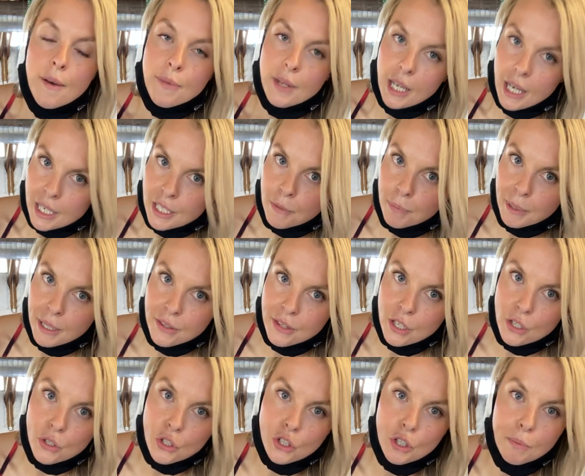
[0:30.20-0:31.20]
The kind of plank
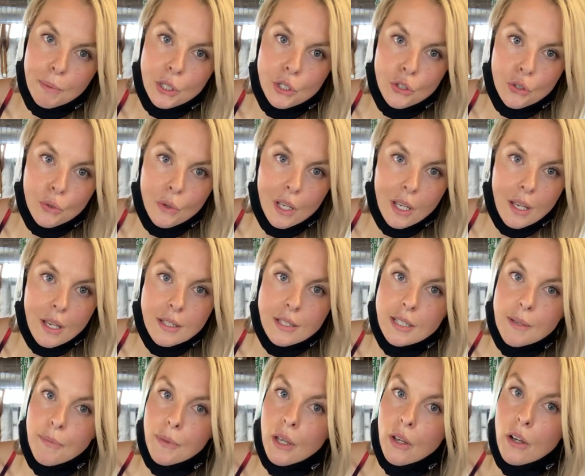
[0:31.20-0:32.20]
that you should be doing is
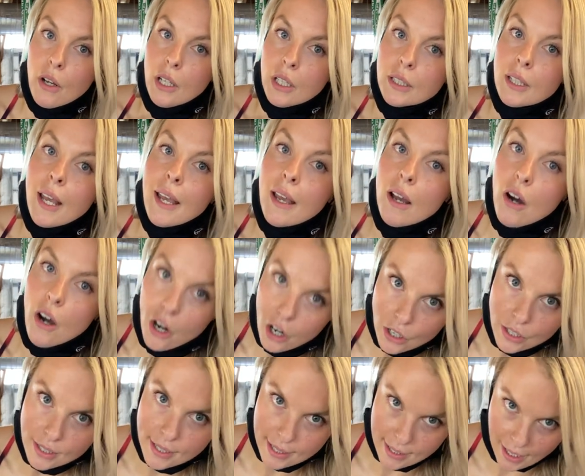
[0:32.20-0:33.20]
something called a
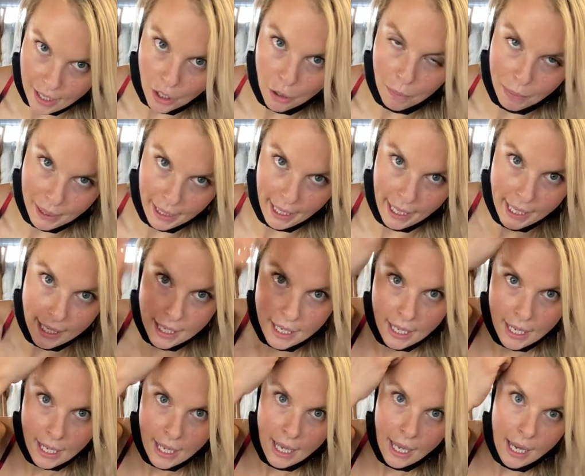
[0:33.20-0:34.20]
hardstyle plank.
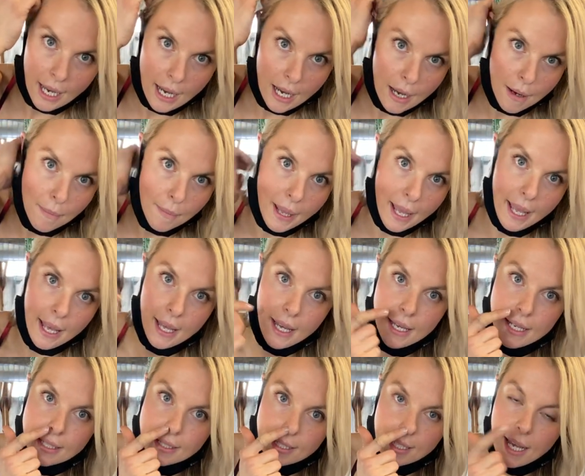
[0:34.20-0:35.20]

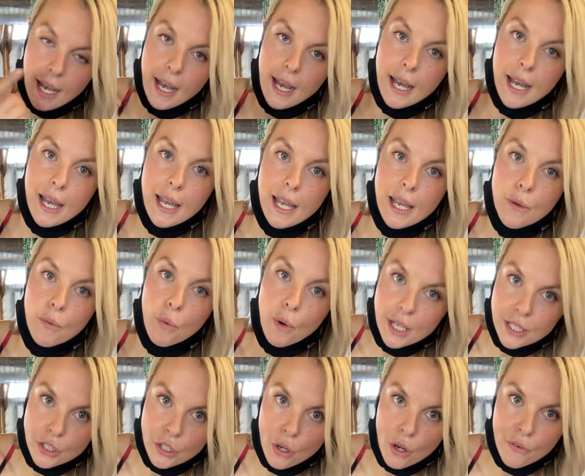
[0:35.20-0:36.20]
And I
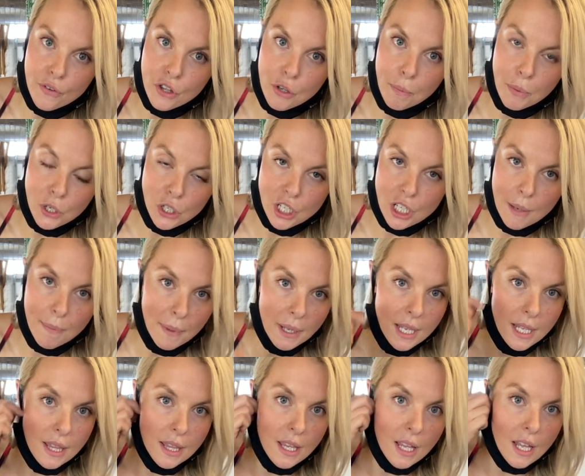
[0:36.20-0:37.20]
want to go over the push-up
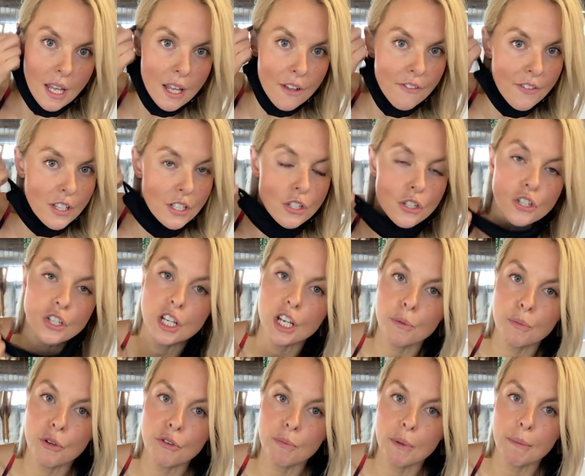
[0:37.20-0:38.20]
in the Fix Your
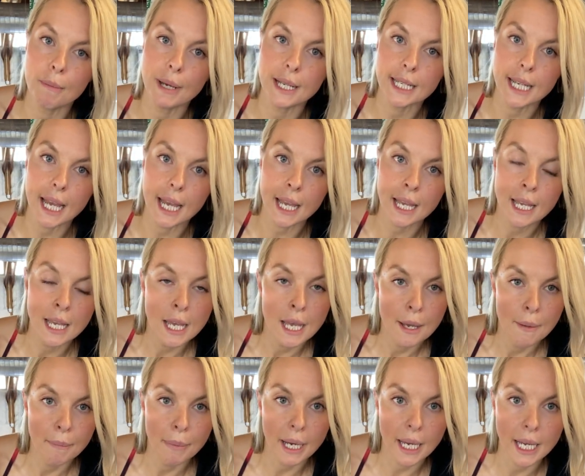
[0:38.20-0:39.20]
Shitty Movement Monday,
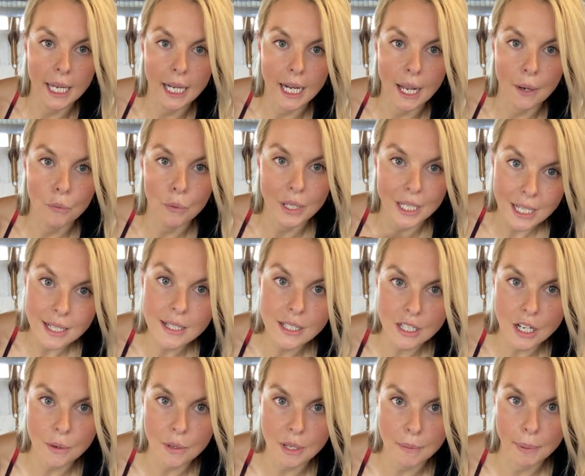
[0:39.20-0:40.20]
but we need to
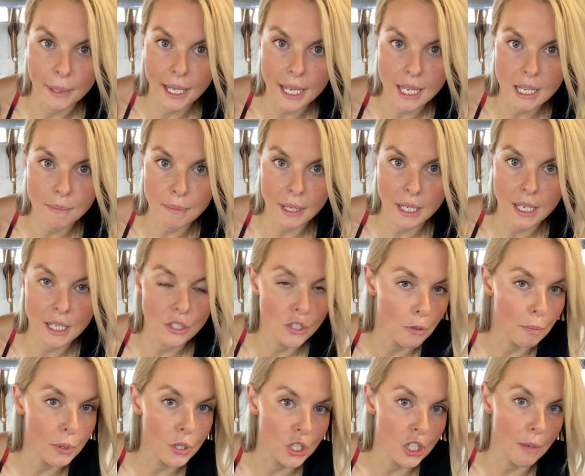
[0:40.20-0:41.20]
start with the plank because
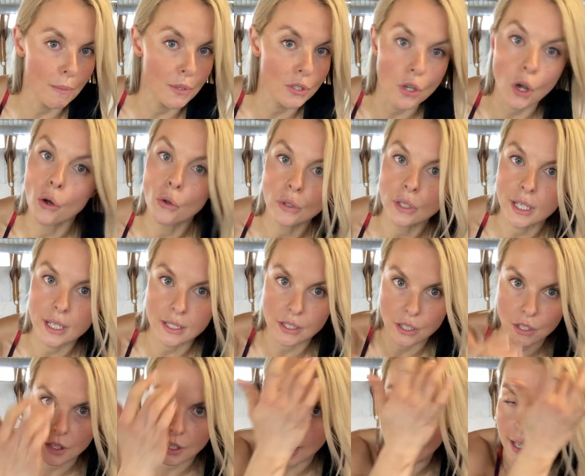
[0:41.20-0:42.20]
your push-up is only as
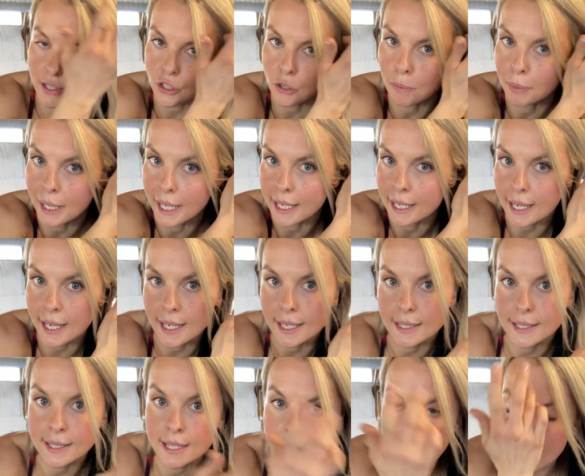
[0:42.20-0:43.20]
good as your plank
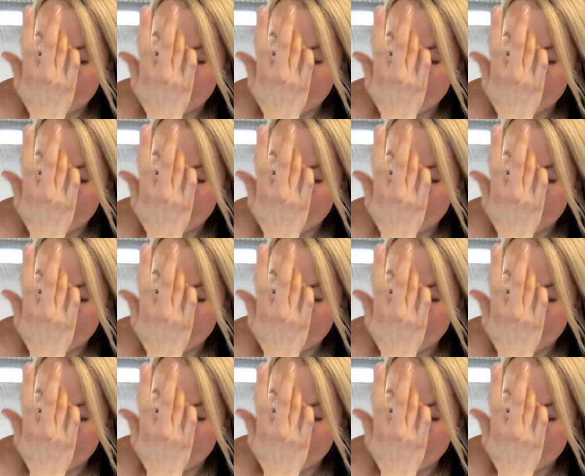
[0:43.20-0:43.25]
is.